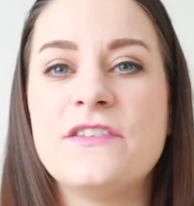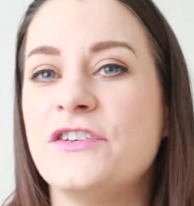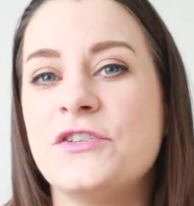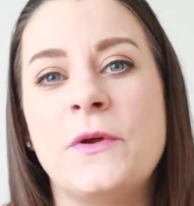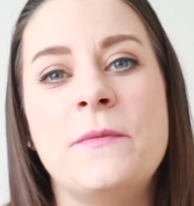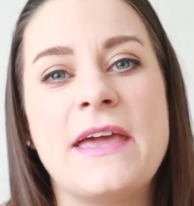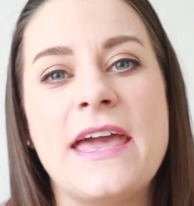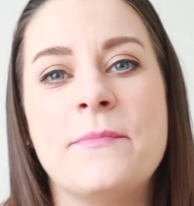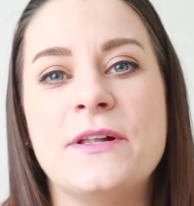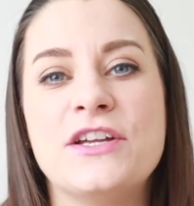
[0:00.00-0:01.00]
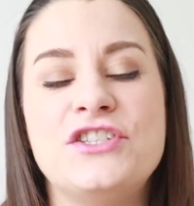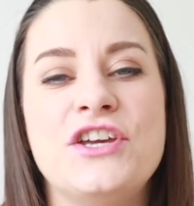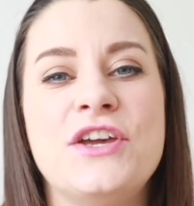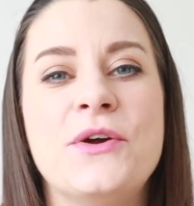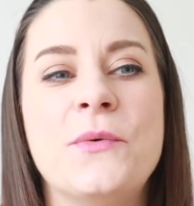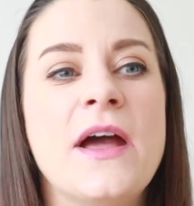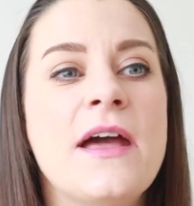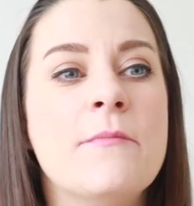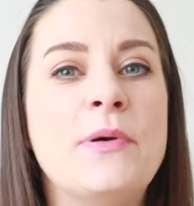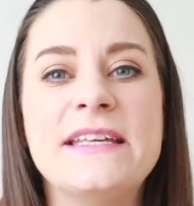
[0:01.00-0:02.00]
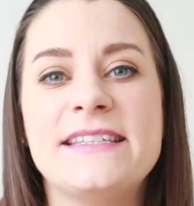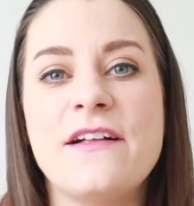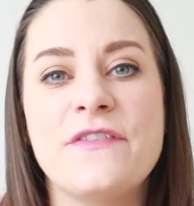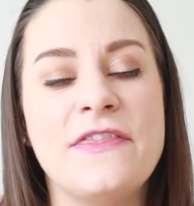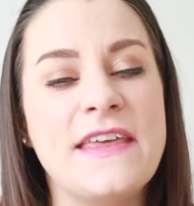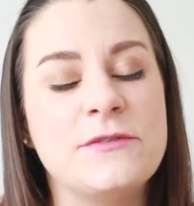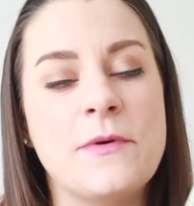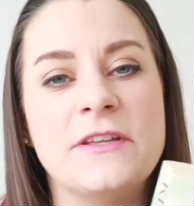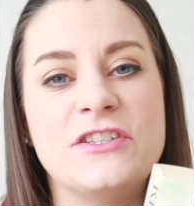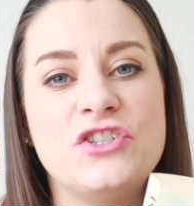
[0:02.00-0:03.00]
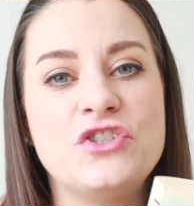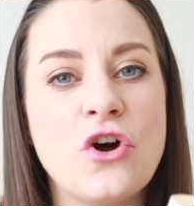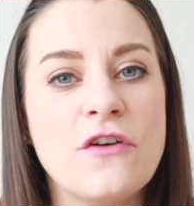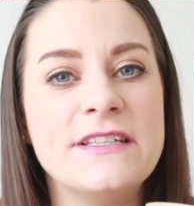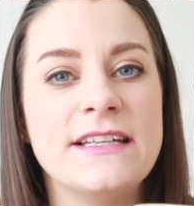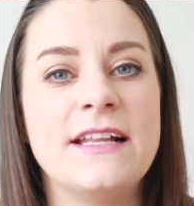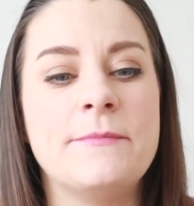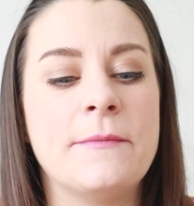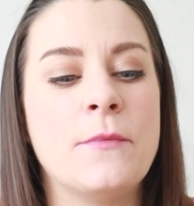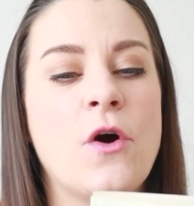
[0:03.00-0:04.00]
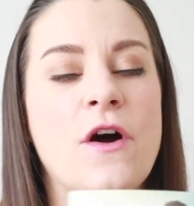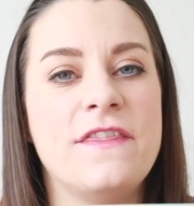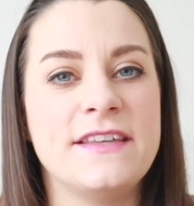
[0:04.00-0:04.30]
So if you just want to be able to put yourself in these women's stories a little bit more,